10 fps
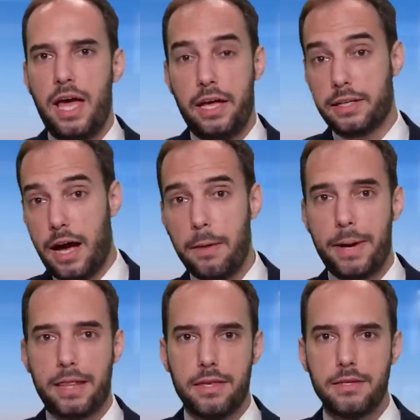and to
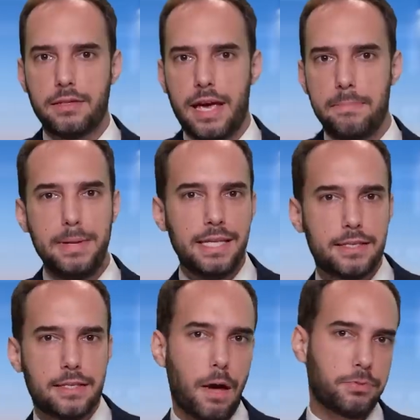combat this, a meat
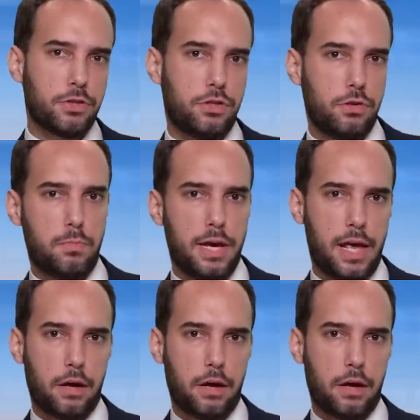substitute made